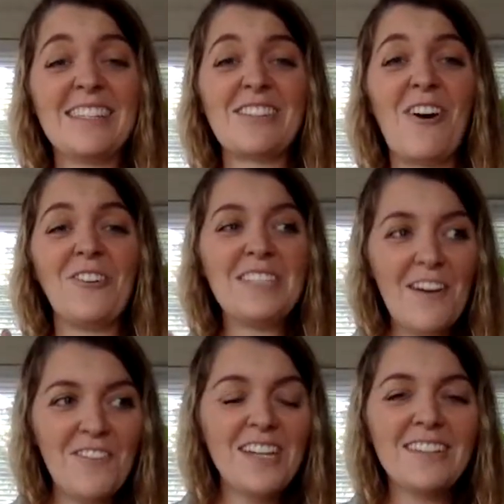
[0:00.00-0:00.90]
So
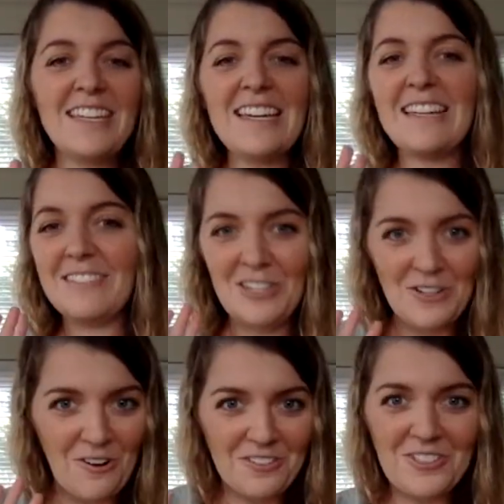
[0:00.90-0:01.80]
definitely, you
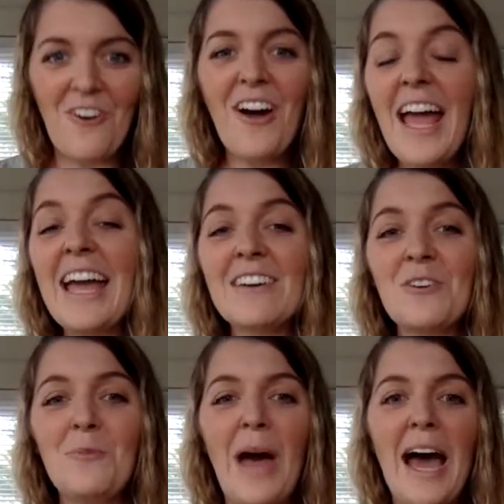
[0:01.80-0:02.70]
know, don't
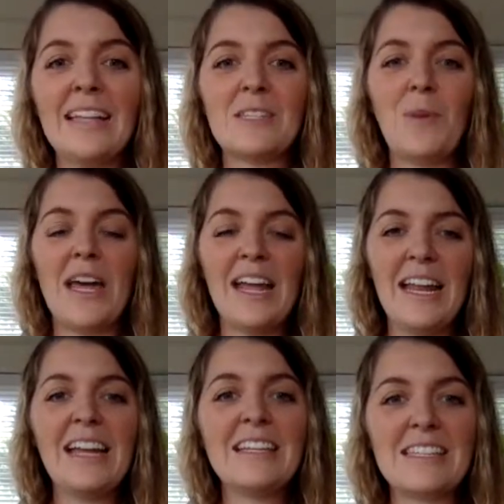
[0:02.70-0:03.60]
handle bats, but
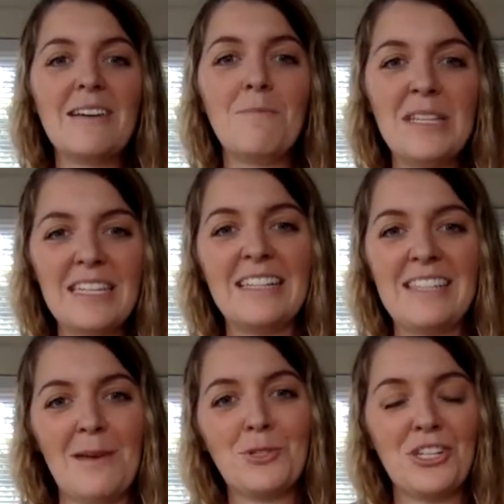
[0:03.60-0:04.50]
it is a
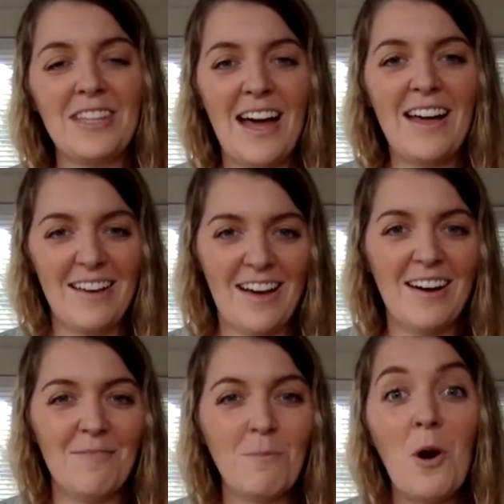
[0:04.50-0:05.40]
misconception
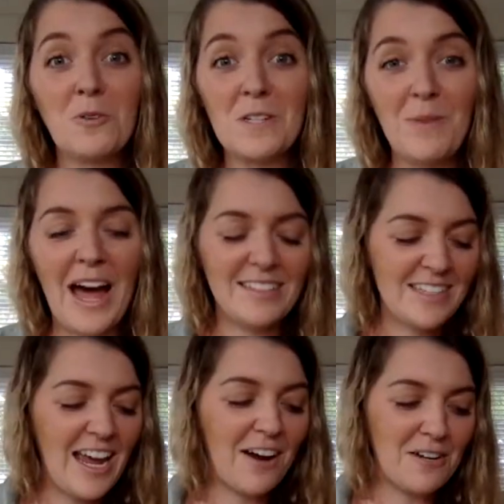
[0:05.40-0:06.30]
that most bats
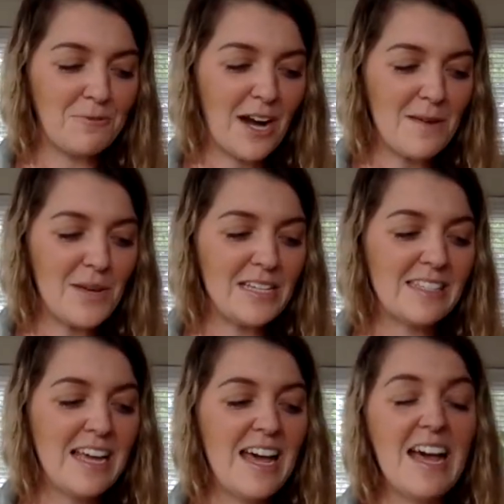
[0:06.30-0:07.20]
carry
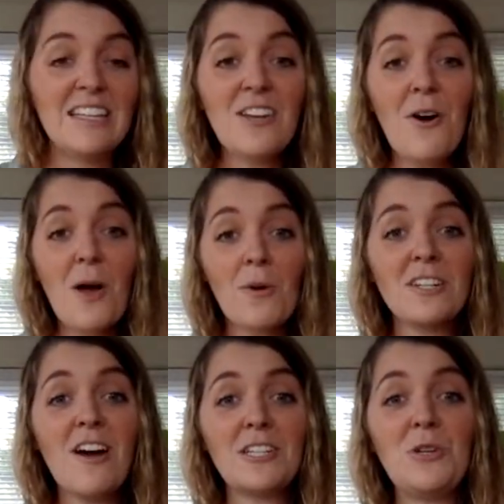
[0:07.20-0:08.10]
rabies. So I want
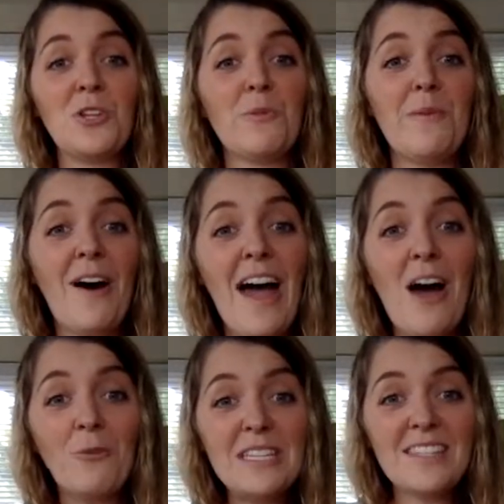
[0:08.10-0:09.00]
to talk to you a little bit about
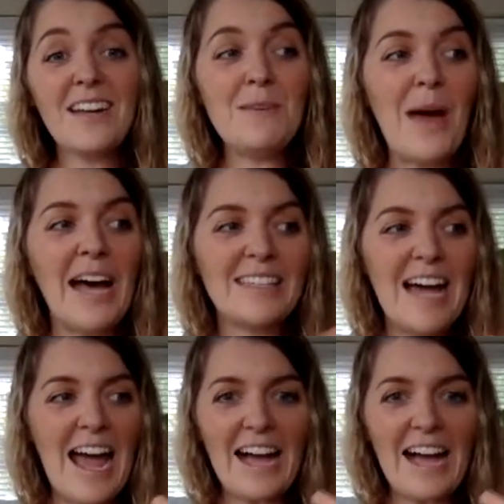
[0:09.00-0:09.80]
how we study bats.